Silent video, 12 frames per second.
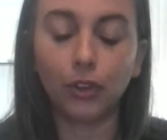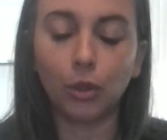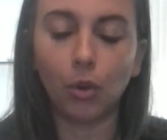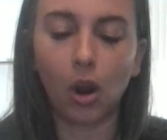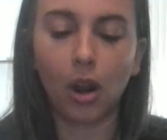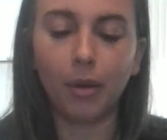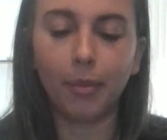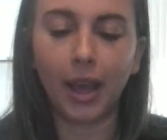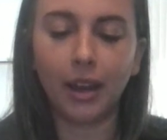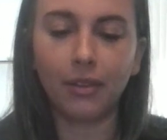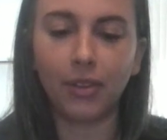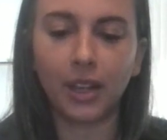You are
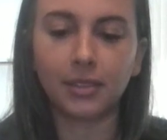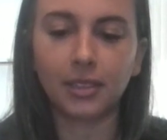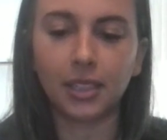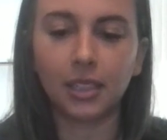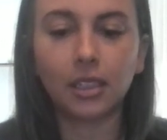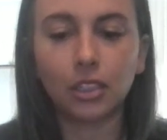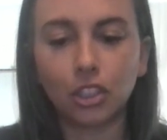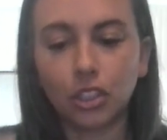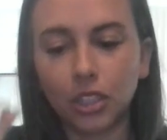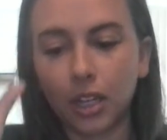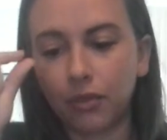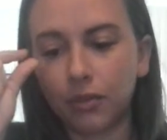manifesting the
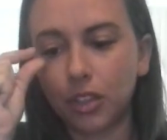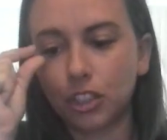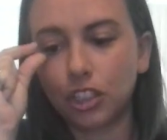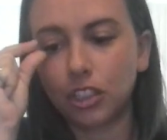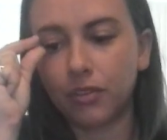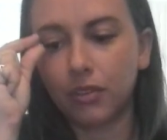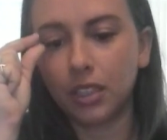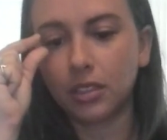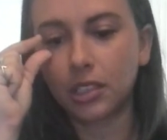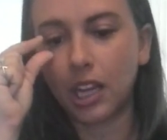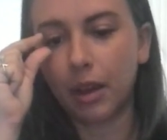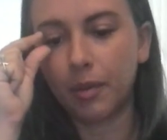shift. A shift is
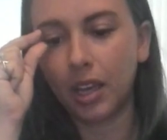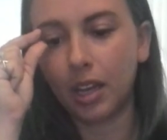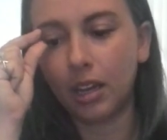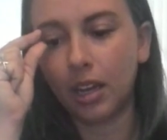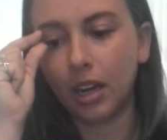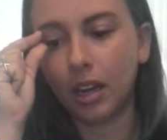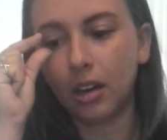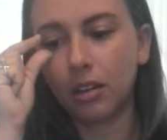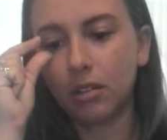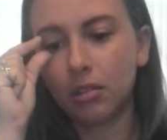coming in here.